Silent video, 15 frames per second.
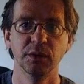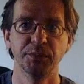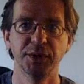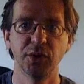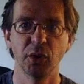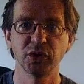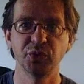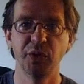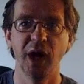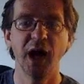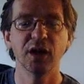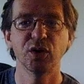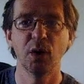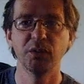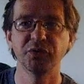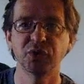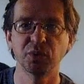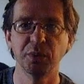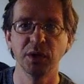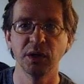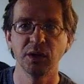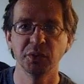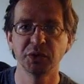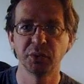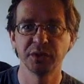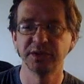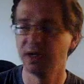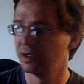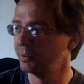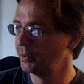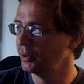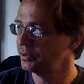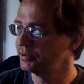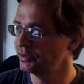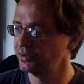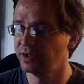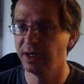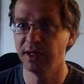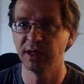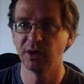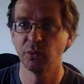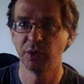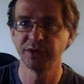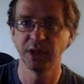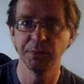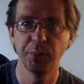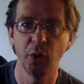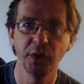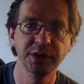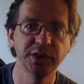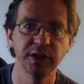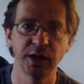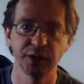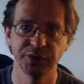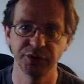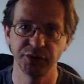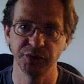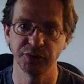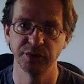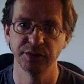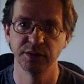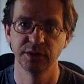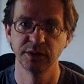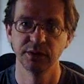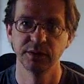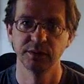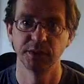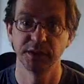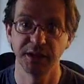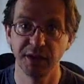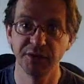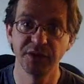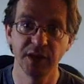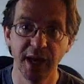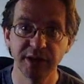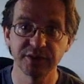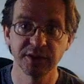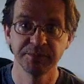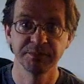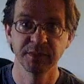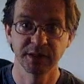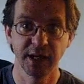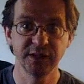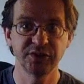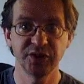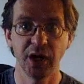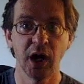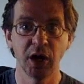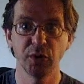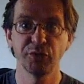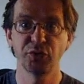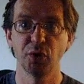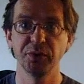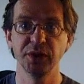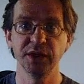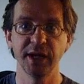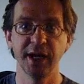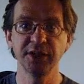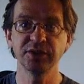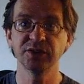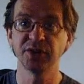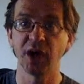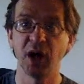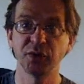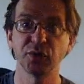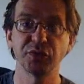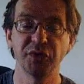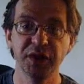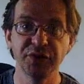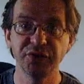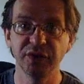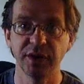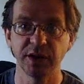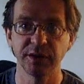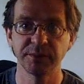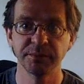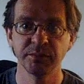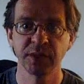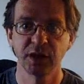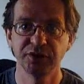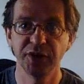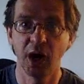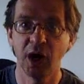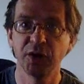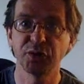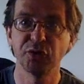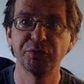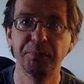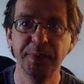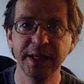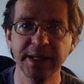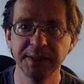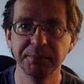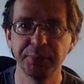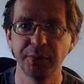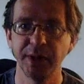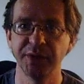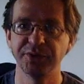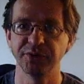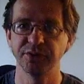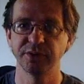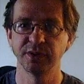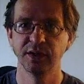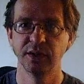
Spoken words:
because we are uncomfortable with what the other person is saying, what they're pointing us to. But nevertheless, that's the art of communication, the art of listening, the art of being present.